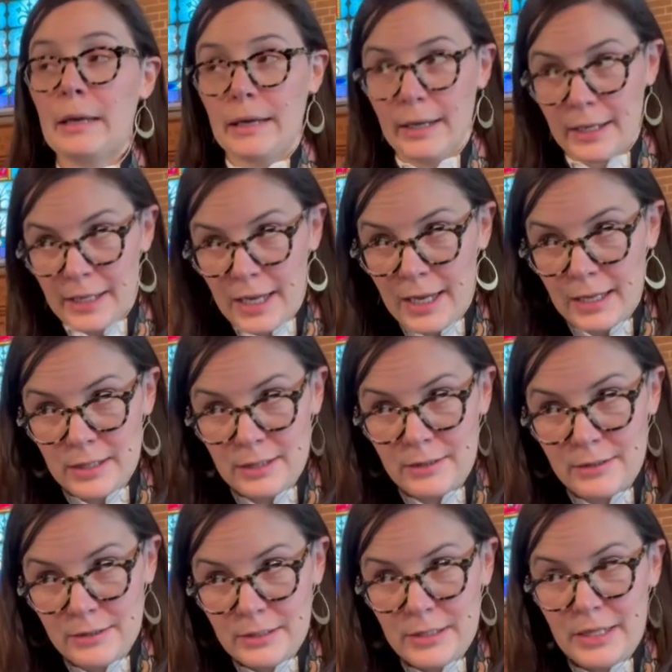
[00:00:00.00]
Again,
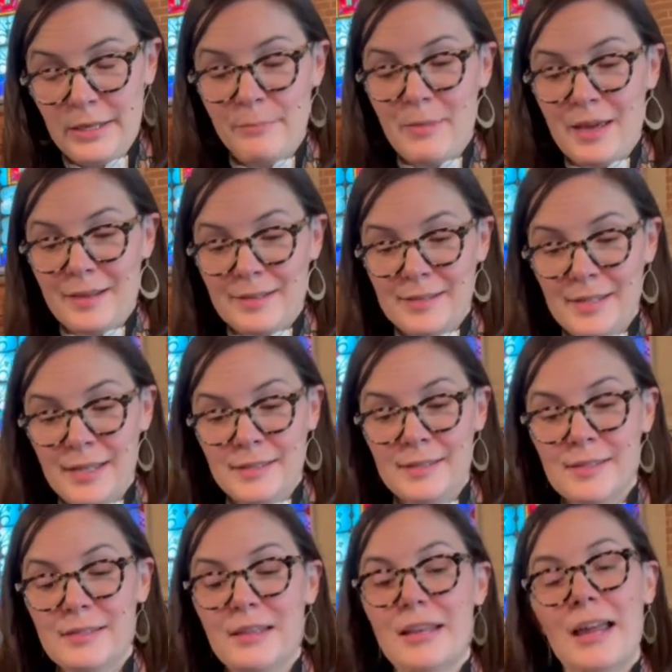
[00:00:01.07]
it makes
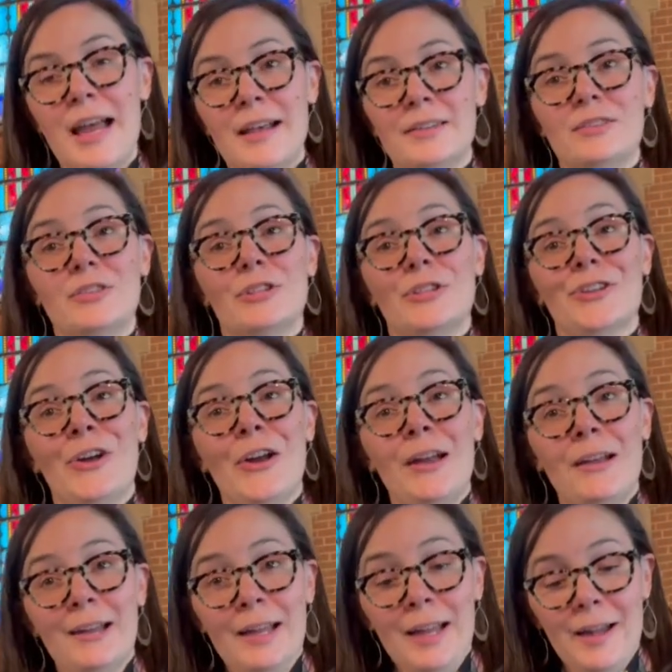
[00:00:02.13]
sense that Esther
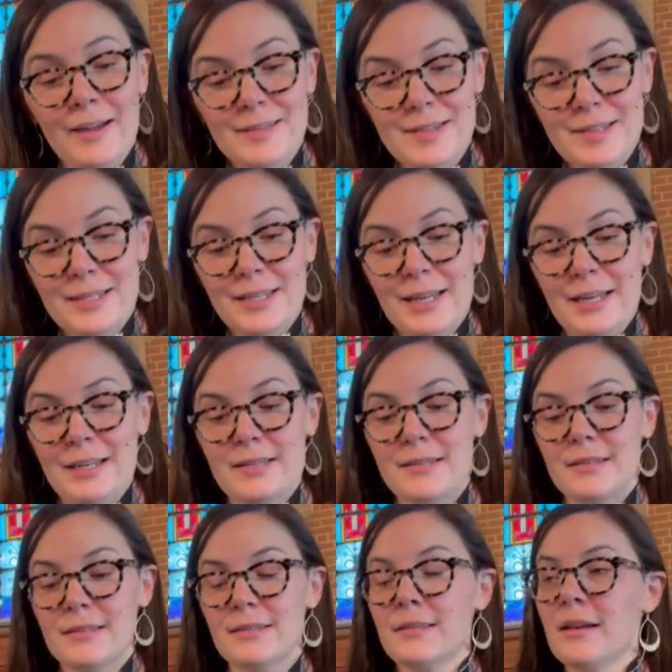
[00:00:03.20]

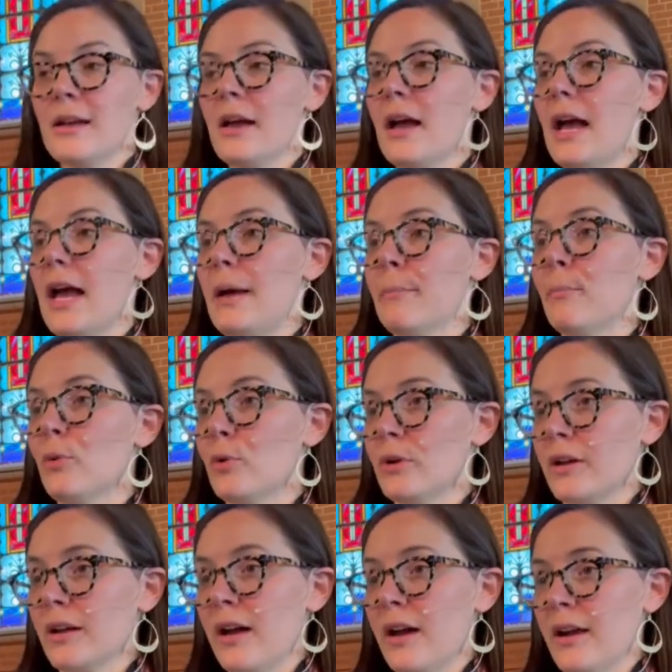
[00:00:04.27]
hesitates at
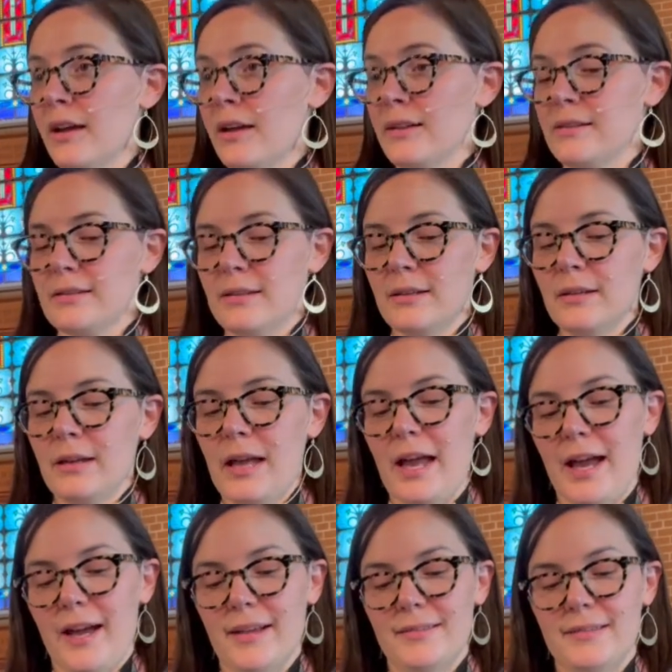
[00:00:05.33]
Mordecai's
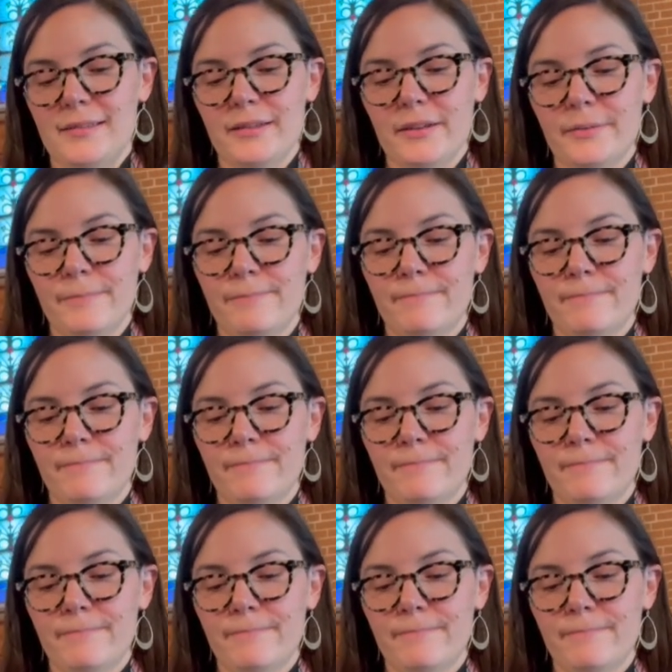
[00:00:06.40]
ask.